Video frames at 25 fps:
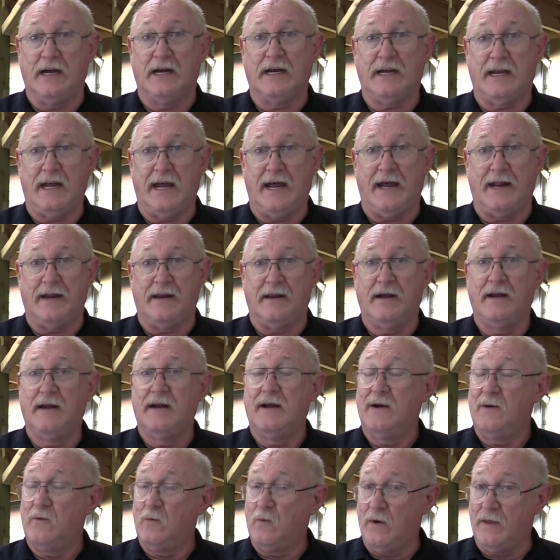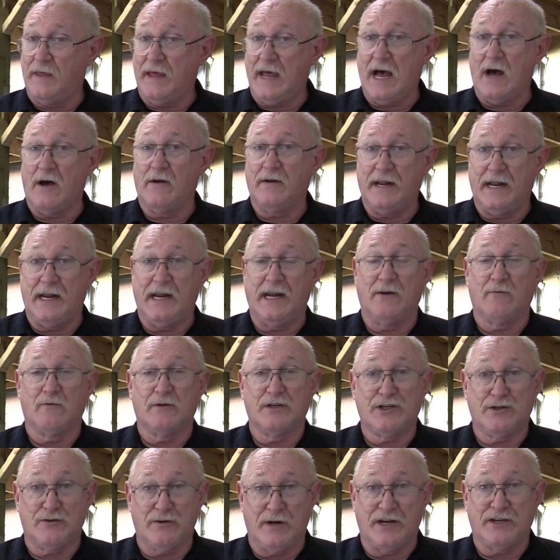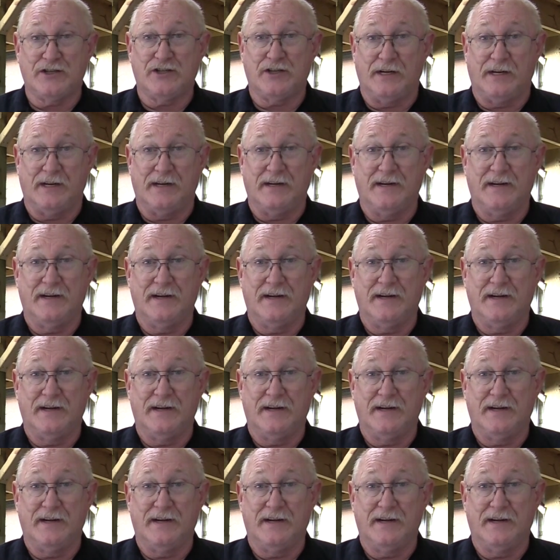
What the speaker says: again, without any restriction.